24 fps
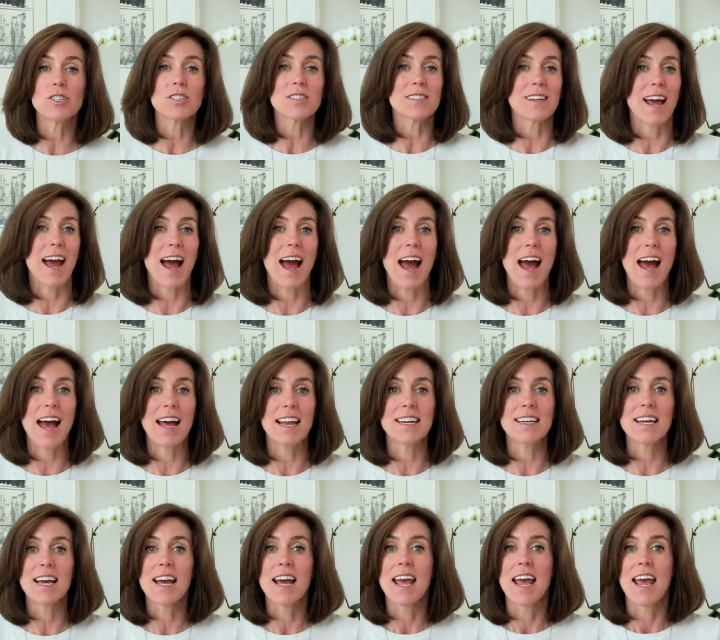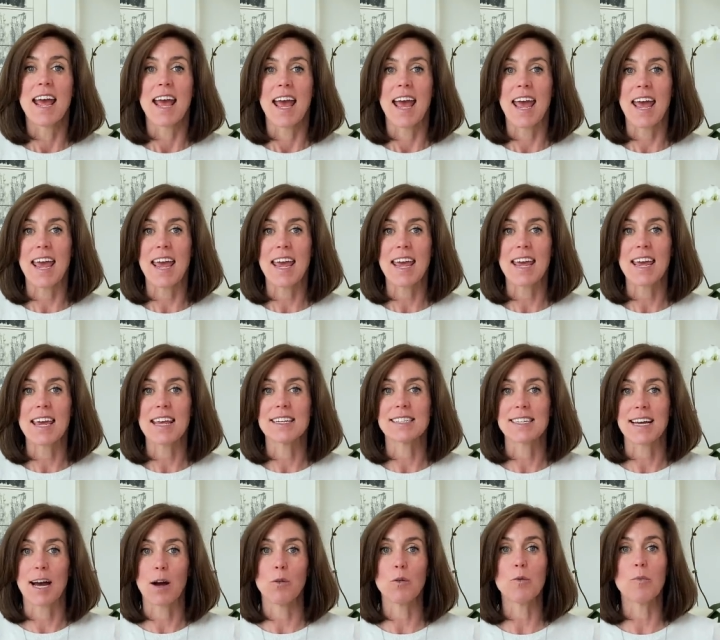just add a
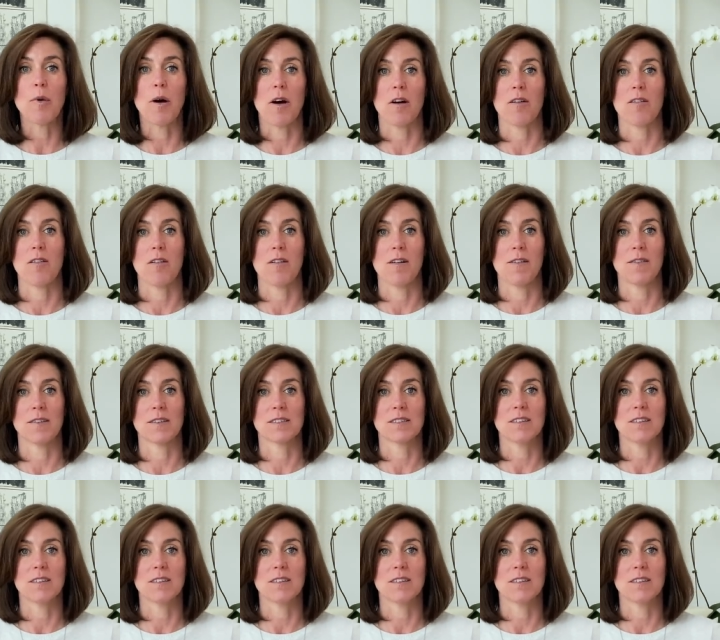towel bar on the